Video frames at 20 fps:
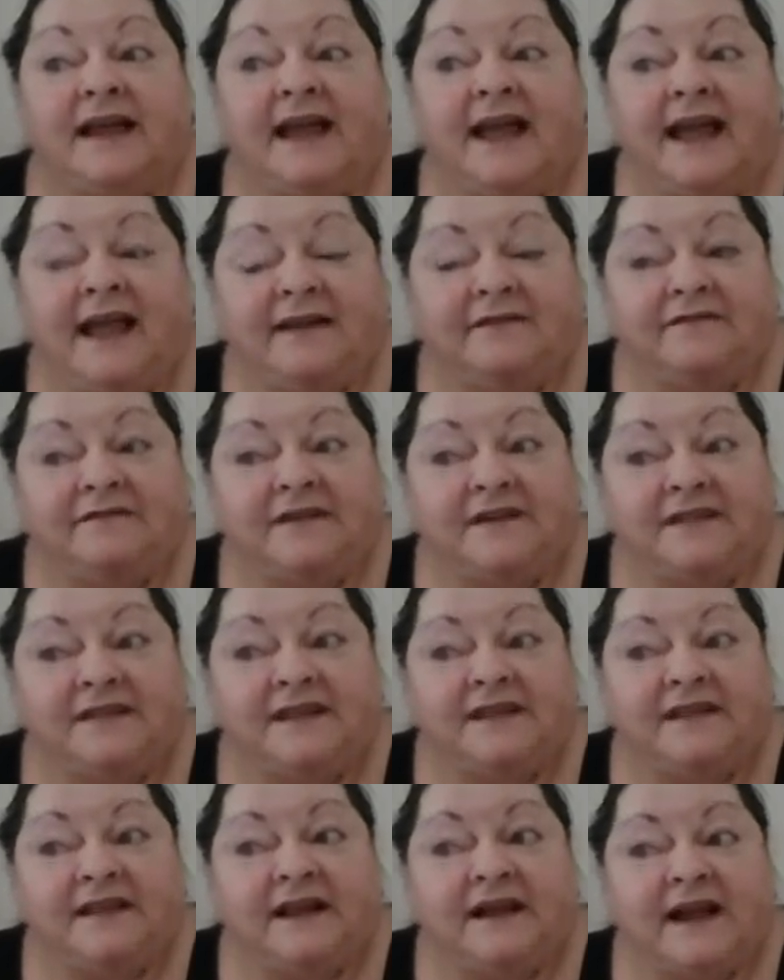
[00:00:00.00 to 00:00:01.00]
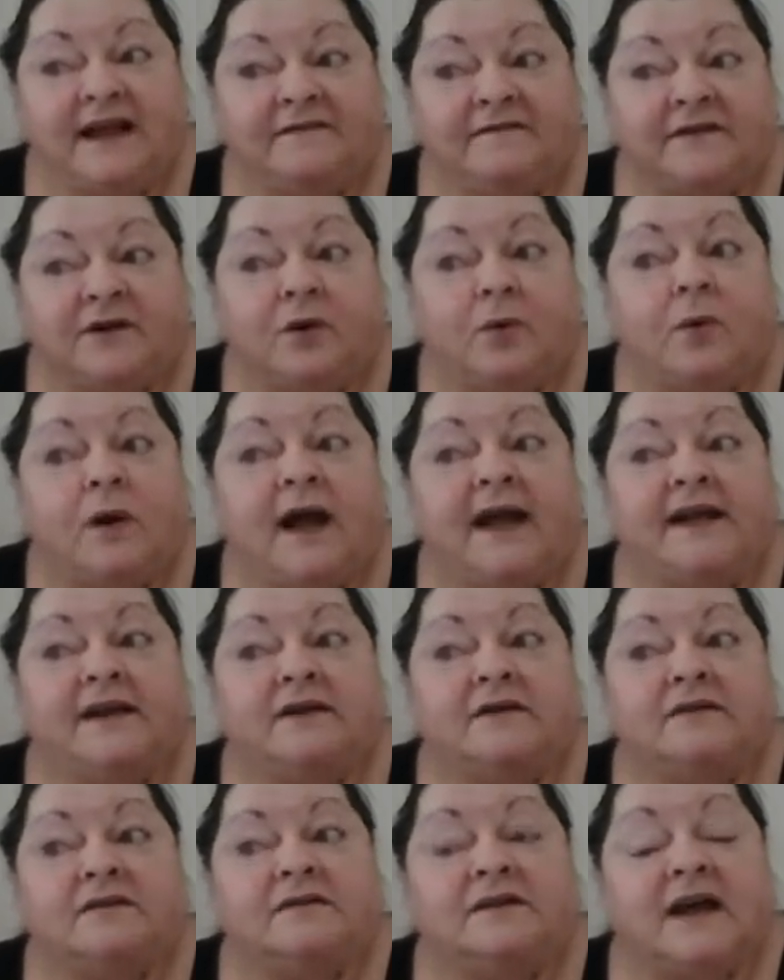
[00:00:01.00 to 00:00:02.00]
everything that I've
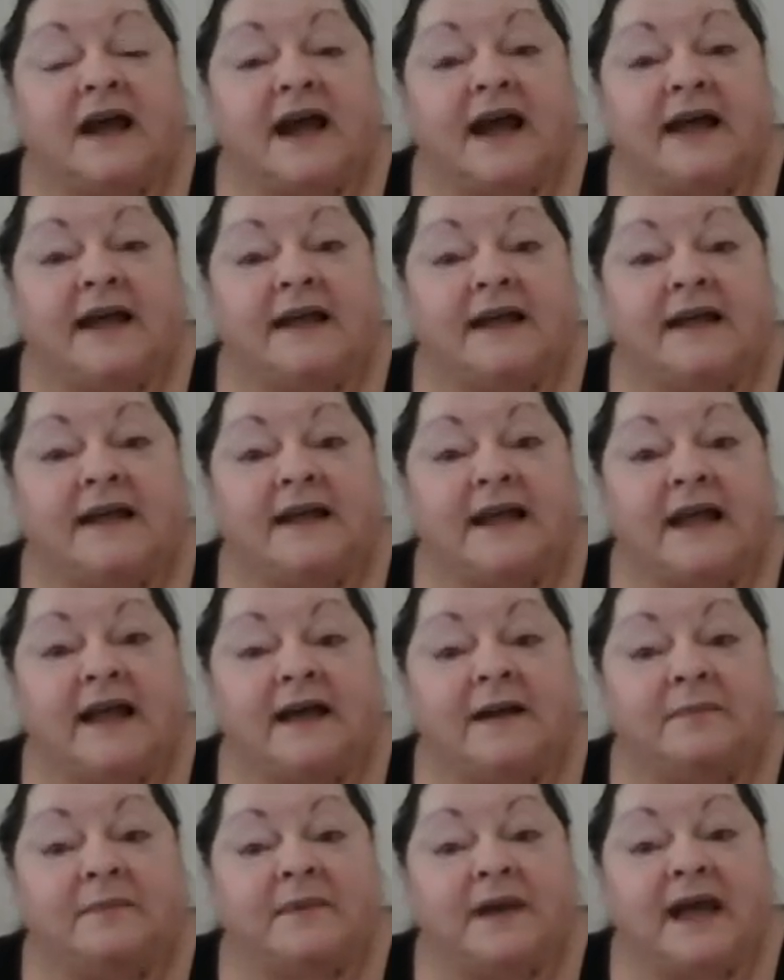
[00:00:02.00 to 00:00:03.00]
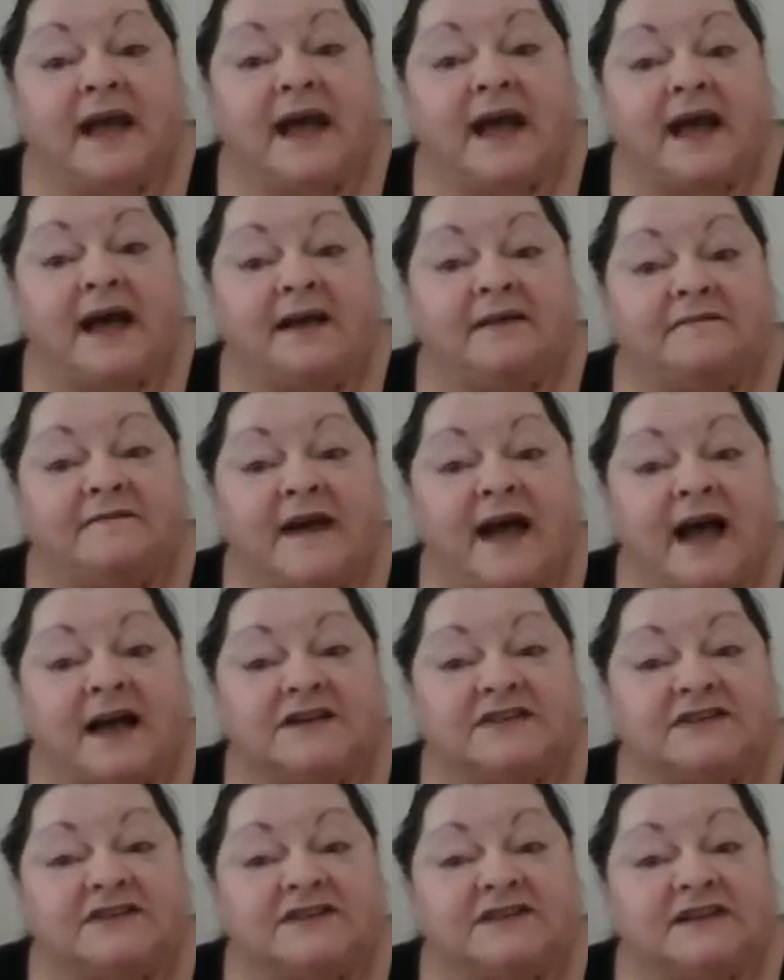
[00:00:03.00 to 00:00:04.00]
acquired, I've
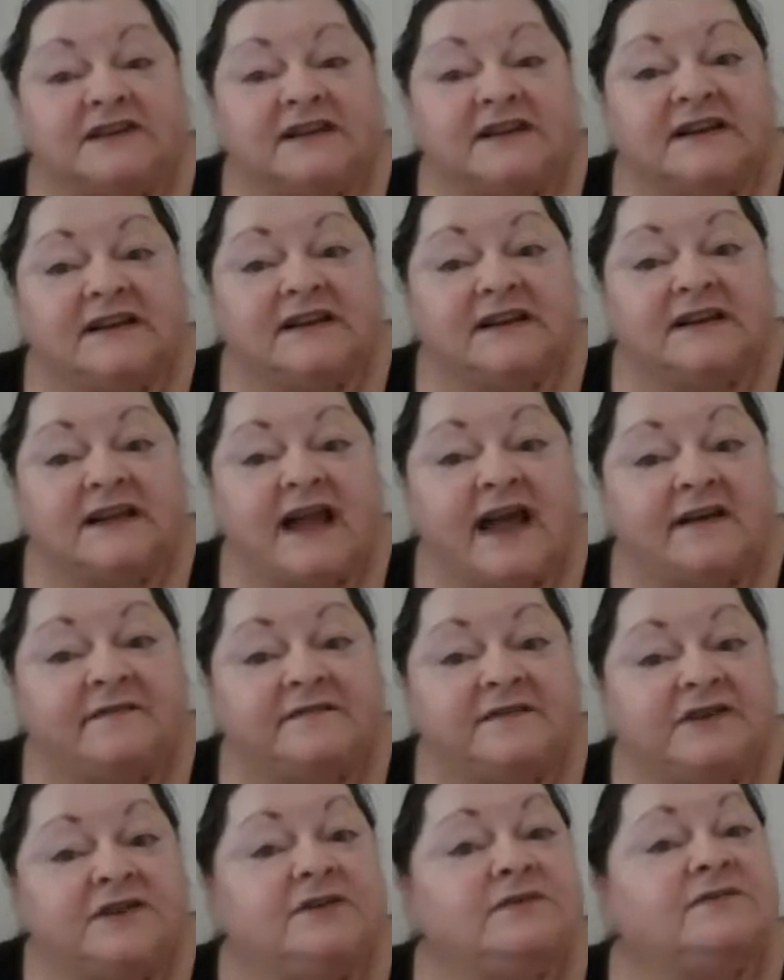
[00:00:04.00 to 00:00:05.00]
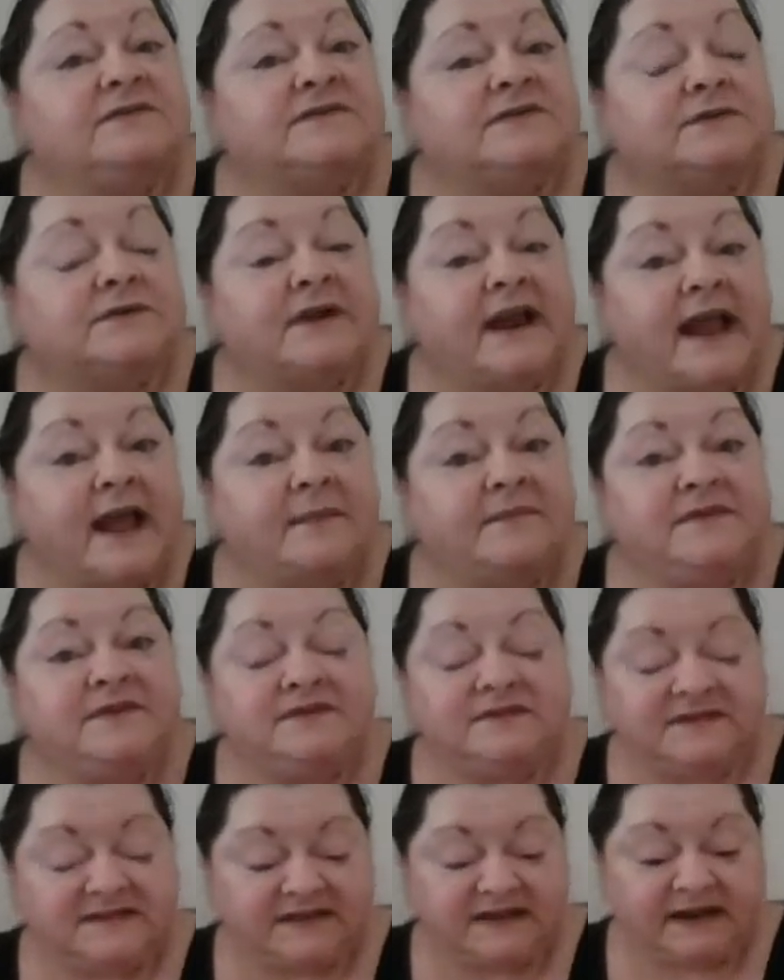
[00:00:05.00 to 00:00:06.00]
actually have used or am
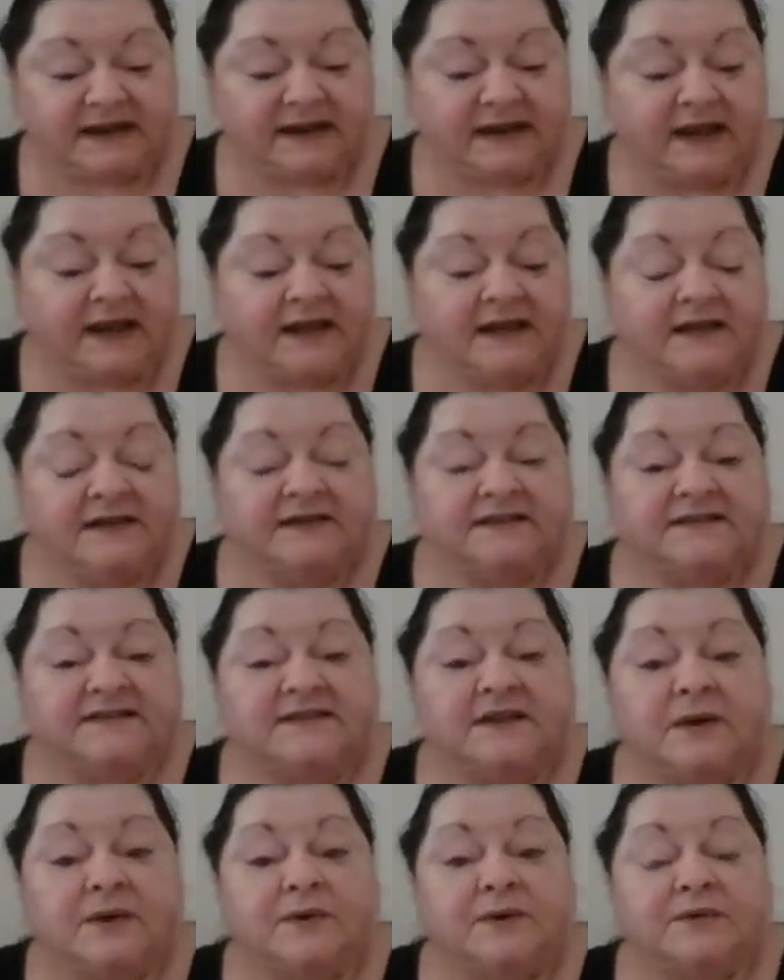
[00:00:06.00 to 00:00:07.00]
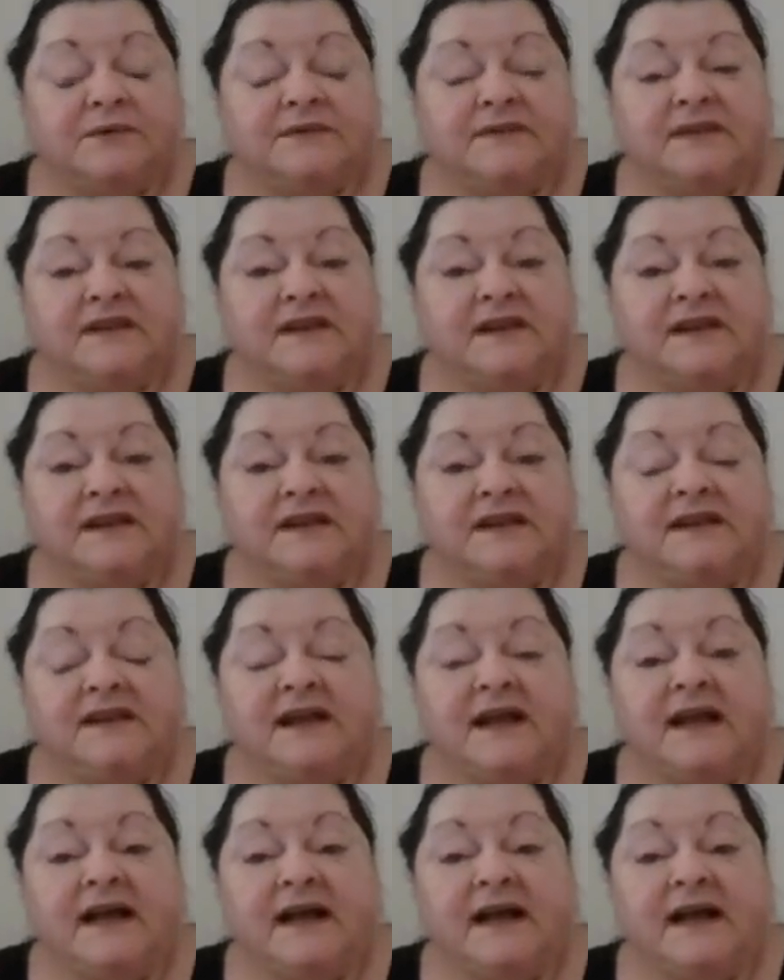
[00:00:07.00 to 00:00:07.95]
using. So the